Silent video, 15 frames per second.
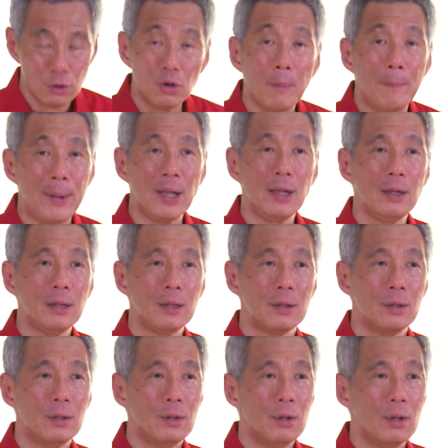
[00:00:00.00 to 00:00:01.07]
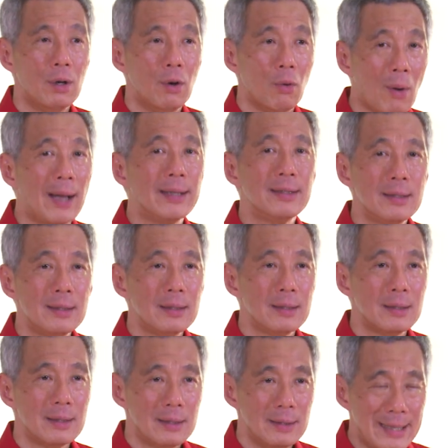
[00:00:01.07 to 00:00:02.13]
to build one
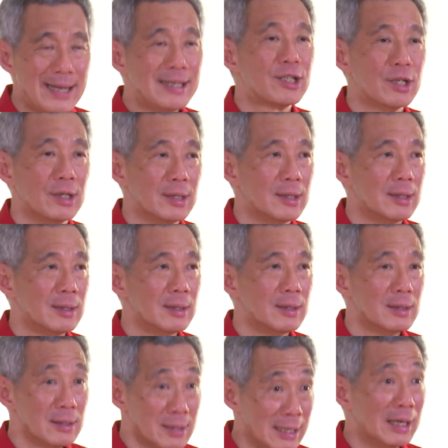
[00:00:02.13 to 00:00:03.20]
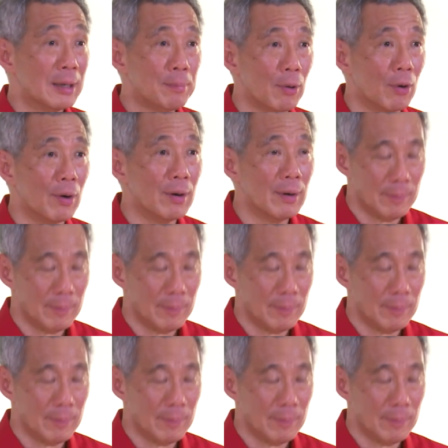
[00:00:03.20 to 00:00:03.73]
nation, Singapore.